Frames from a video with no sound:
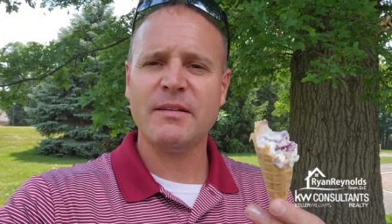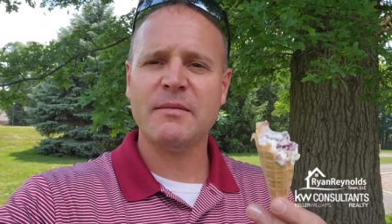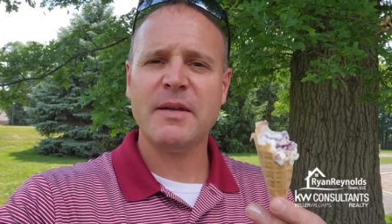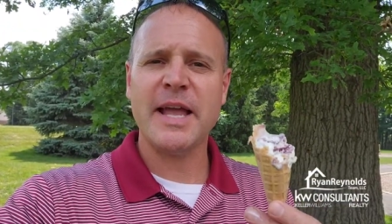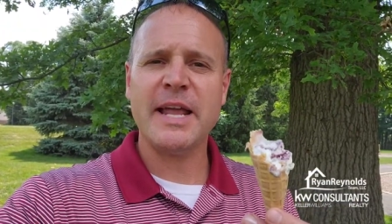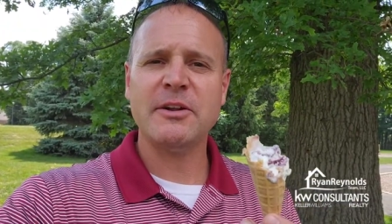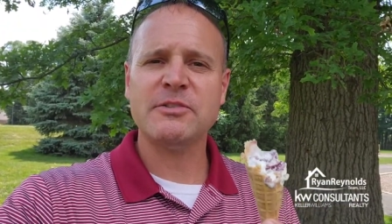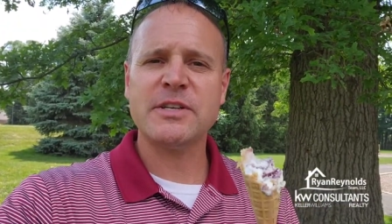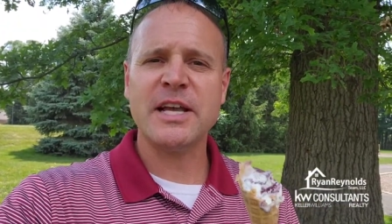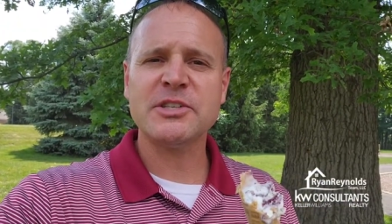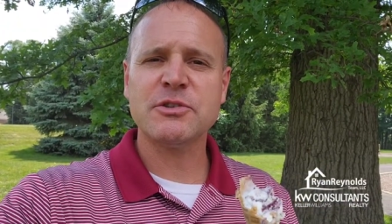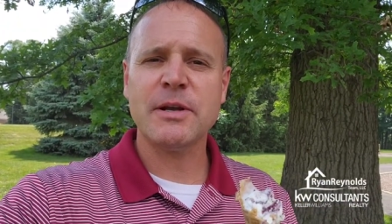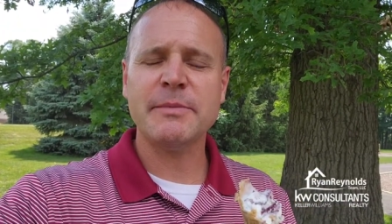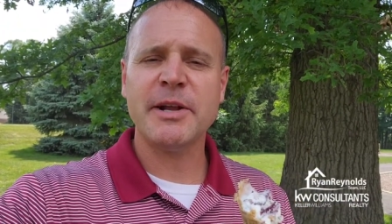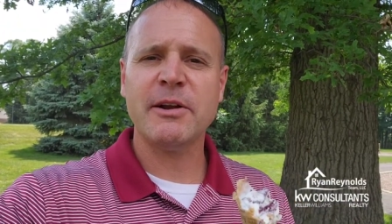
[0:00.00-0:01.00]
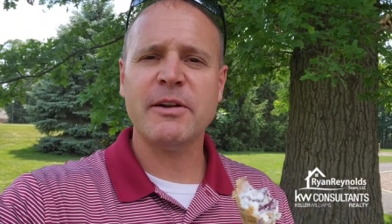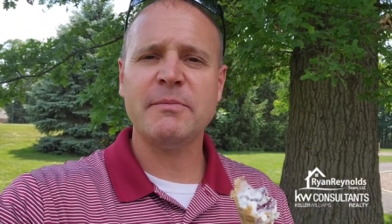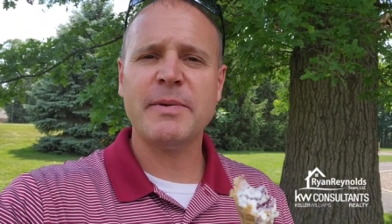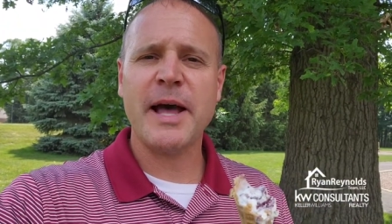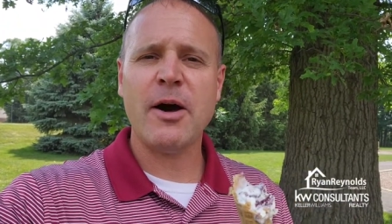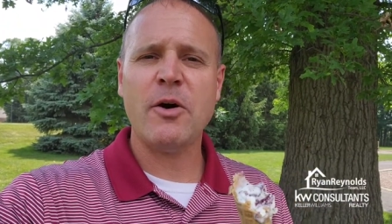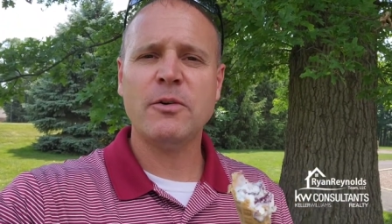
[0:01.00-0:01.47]
Handles ice cream here in
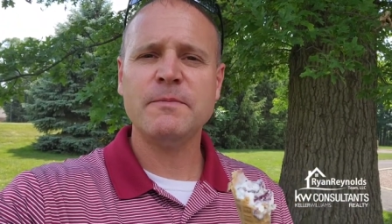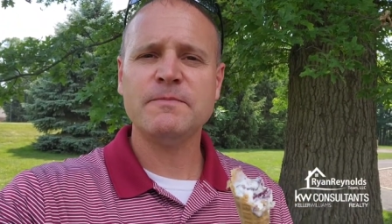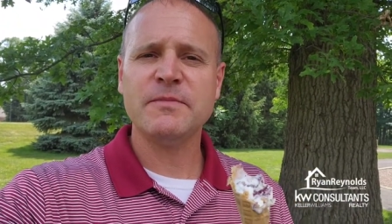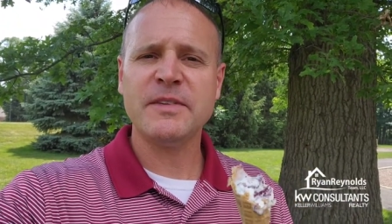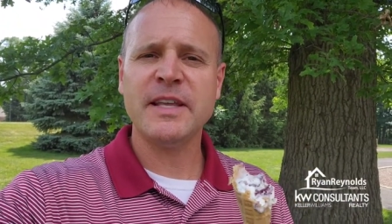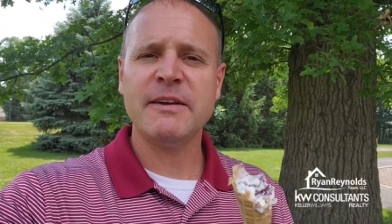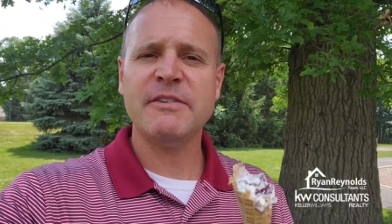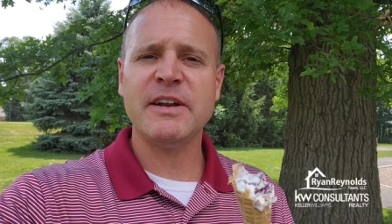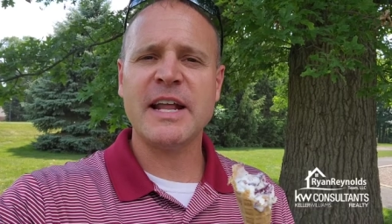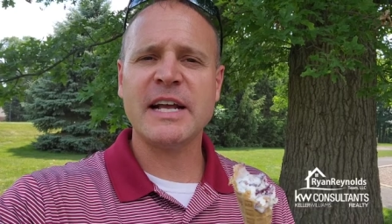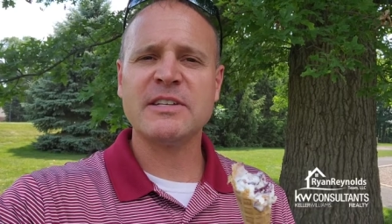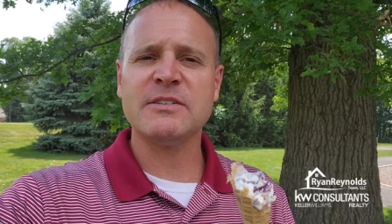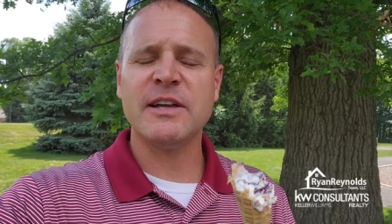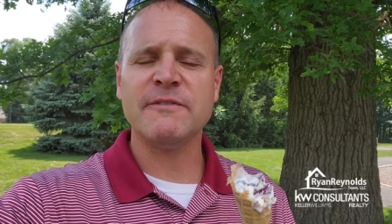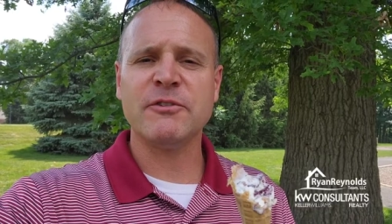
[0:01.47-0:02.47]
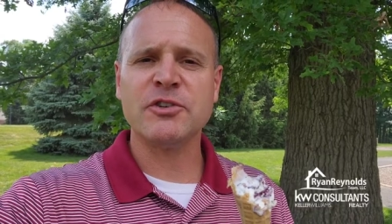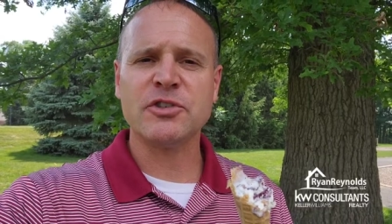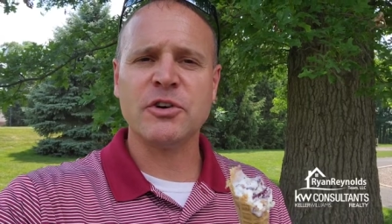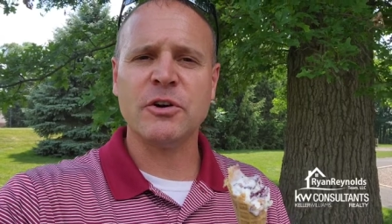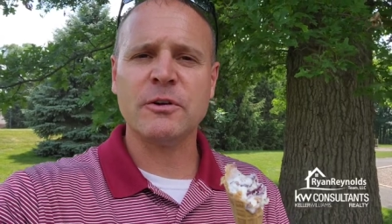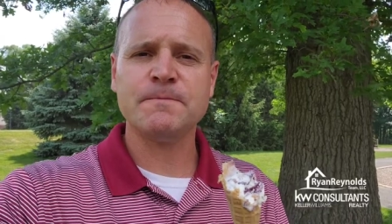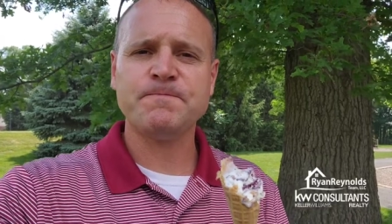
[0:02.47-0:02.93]
Powell. Give it an excellent for
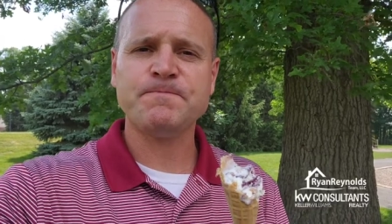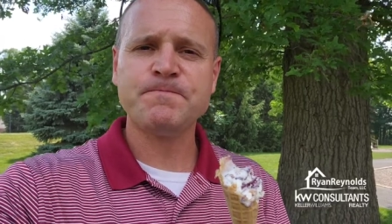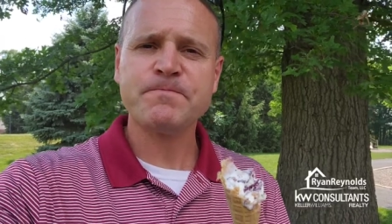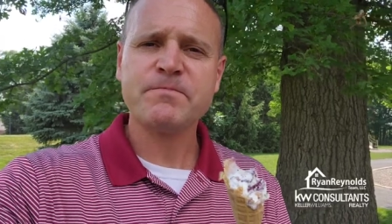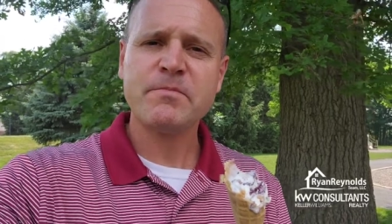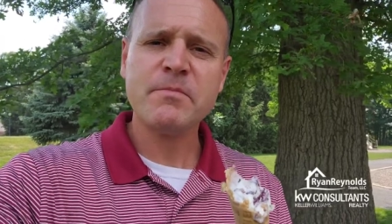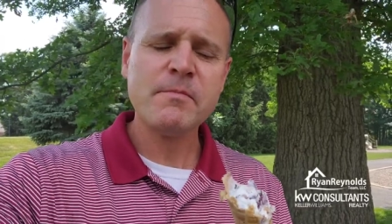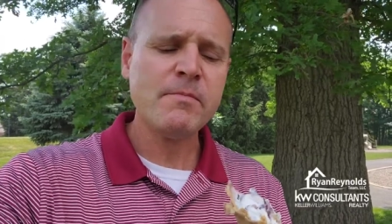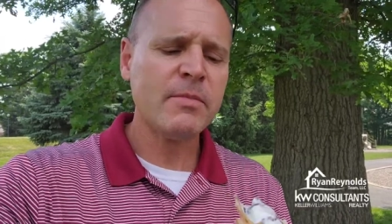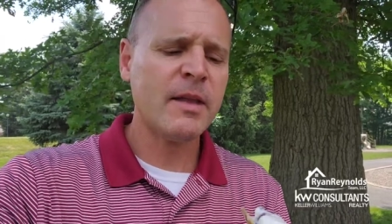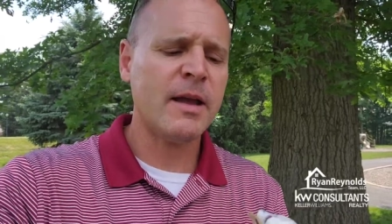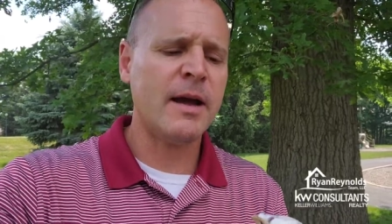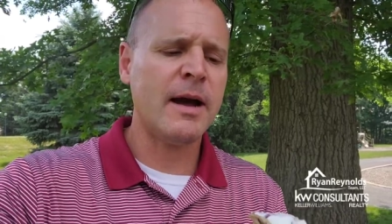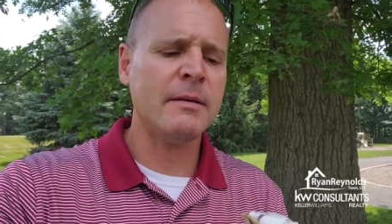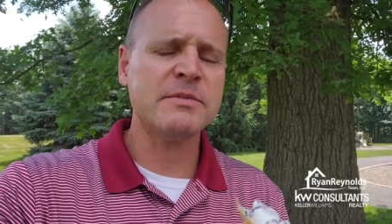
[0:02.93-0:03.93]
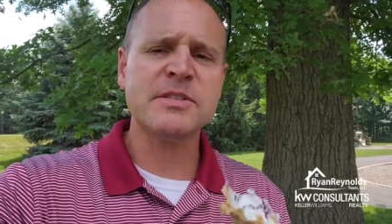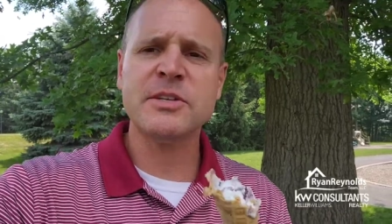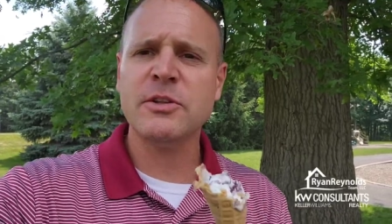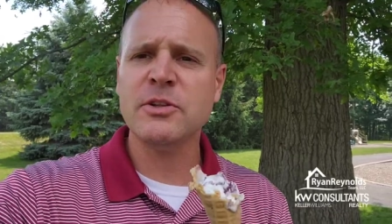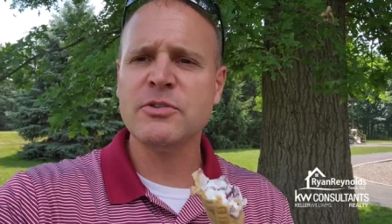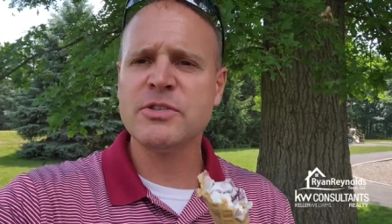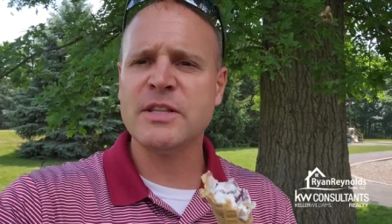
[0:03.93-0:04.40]
sure. Uh, I'm still
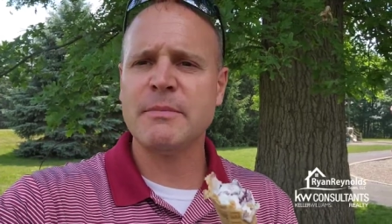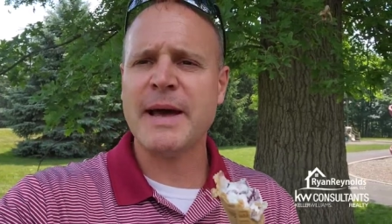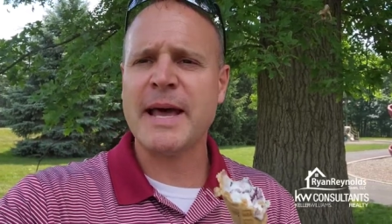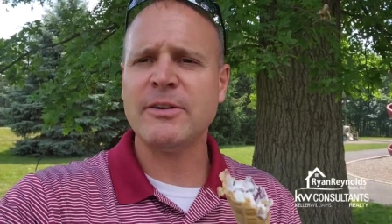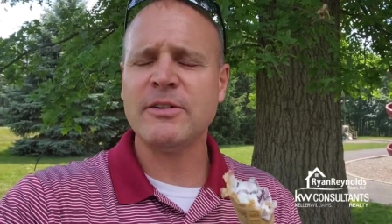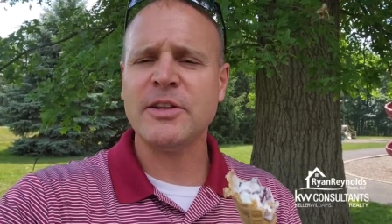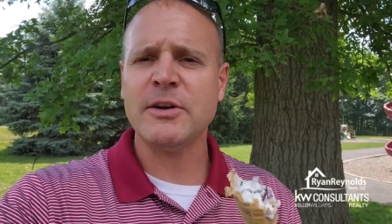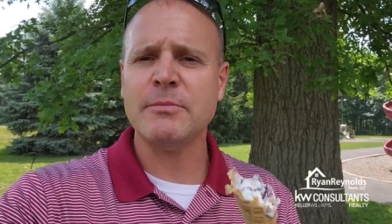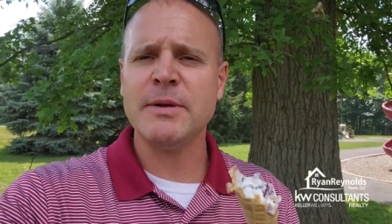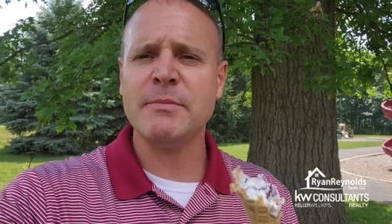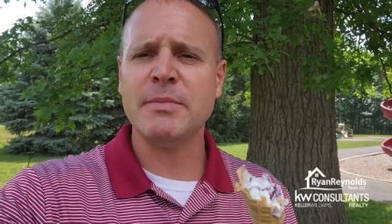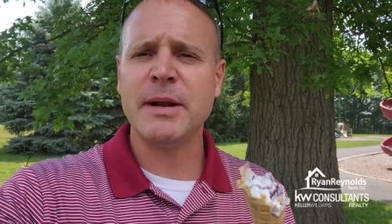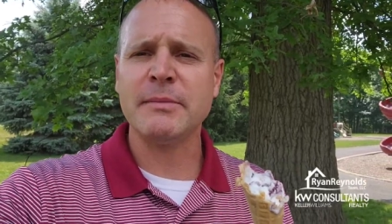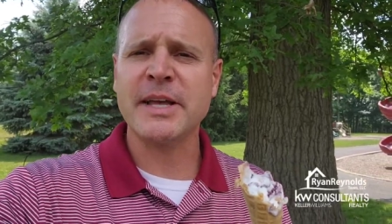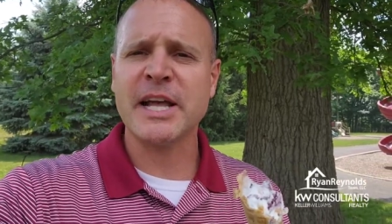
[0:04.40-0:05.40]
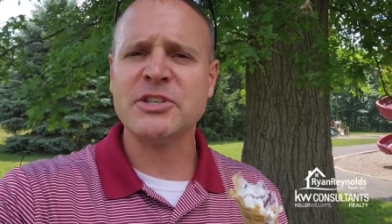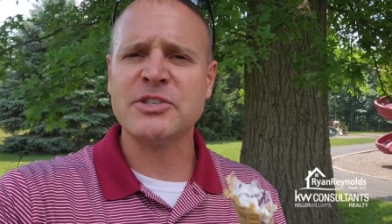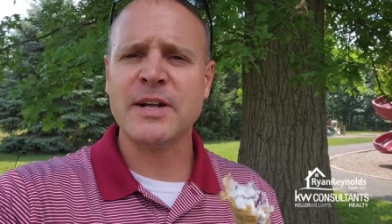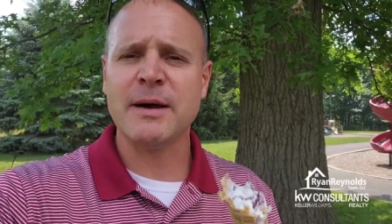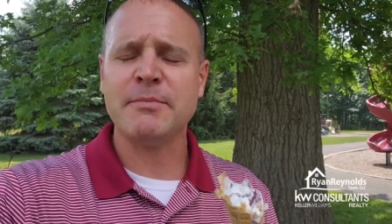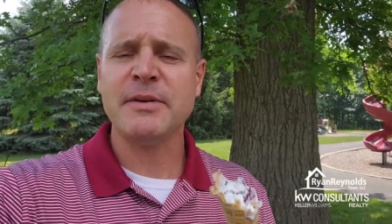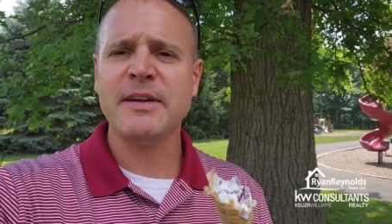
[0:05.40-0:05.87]
losing the battle a little bit, but I'm catching
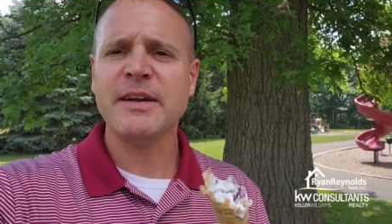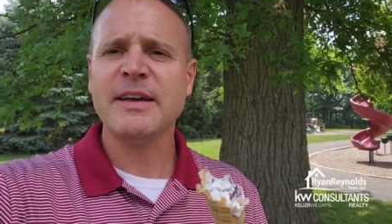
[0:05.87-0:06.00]
up.